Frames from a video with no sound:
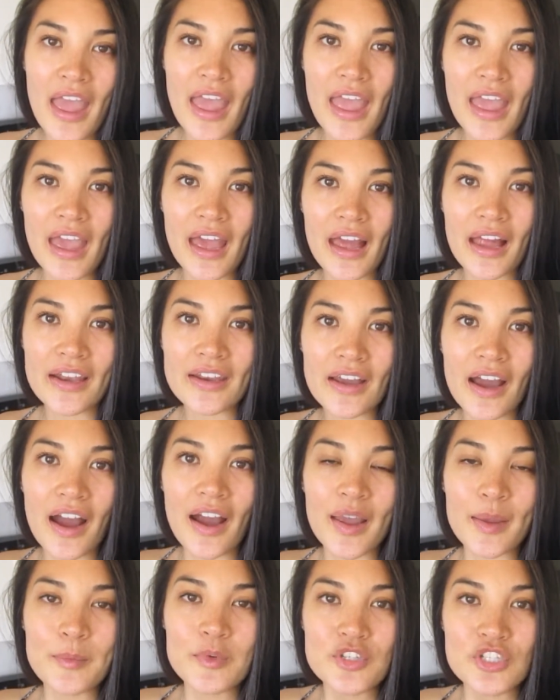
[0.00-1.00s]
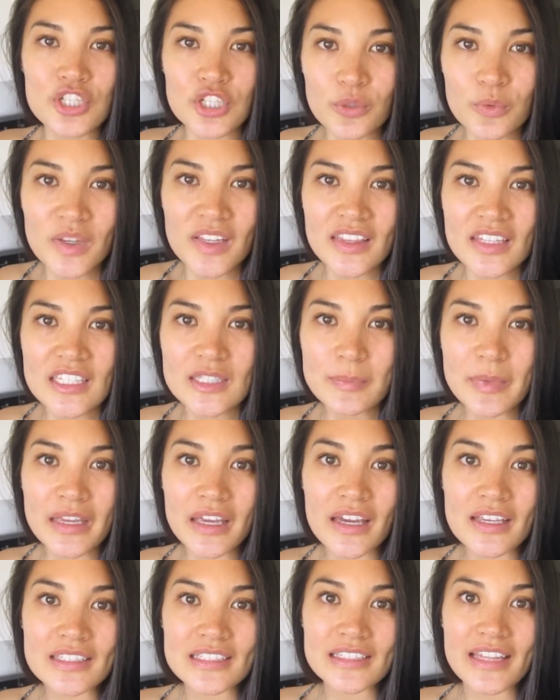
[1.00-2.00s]
And I'm doing this
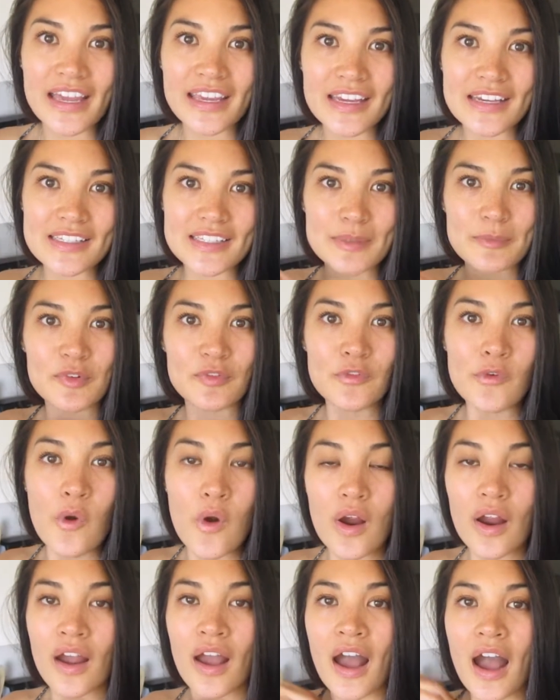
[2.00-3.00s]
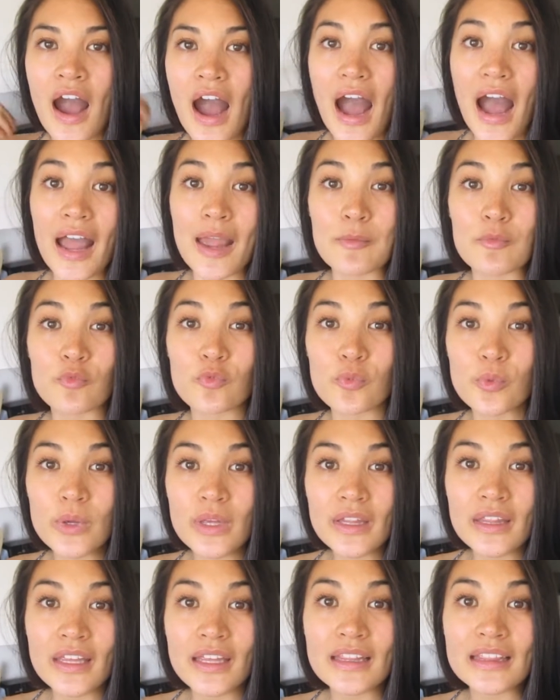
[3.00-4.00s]
because, like I said before, I'm
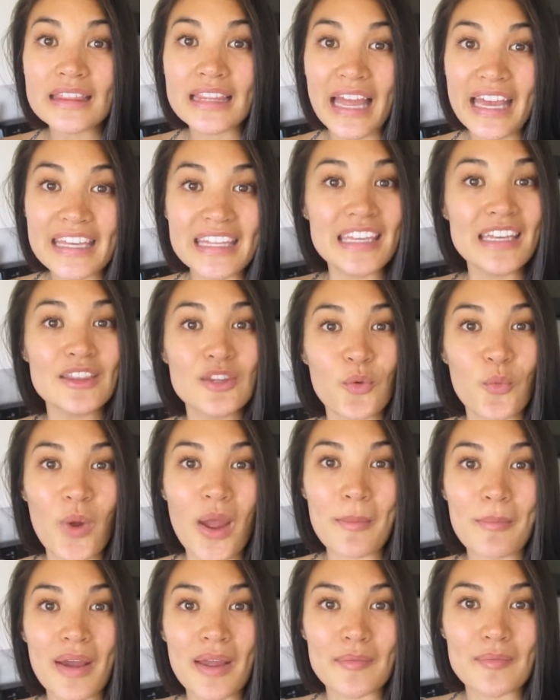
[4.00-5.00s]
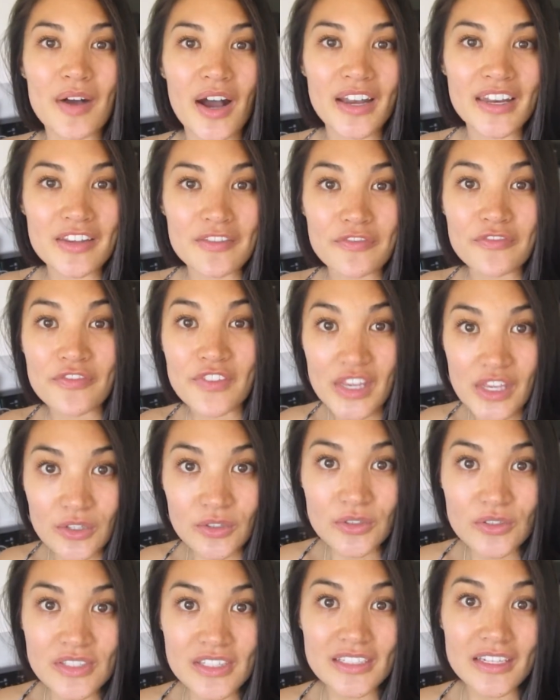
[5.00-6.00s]
really liking the way my body
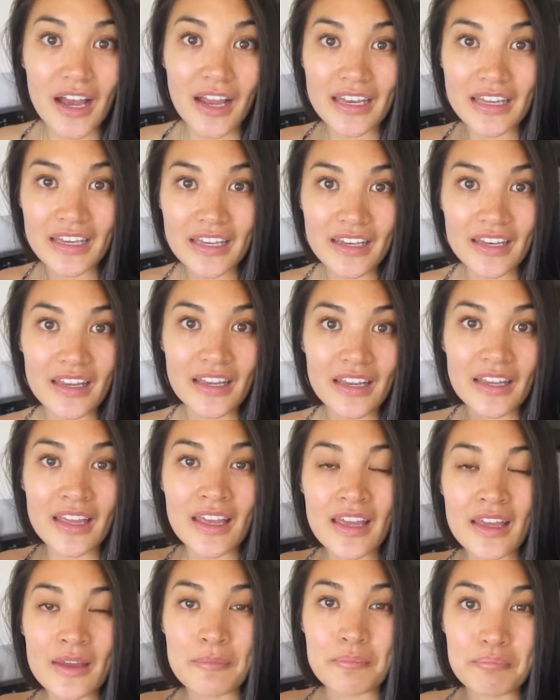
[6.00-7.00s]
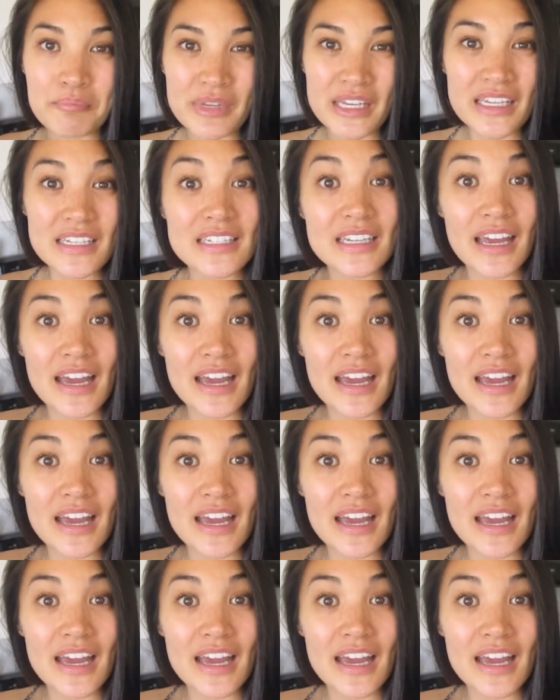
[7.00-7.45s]
feels not eating meat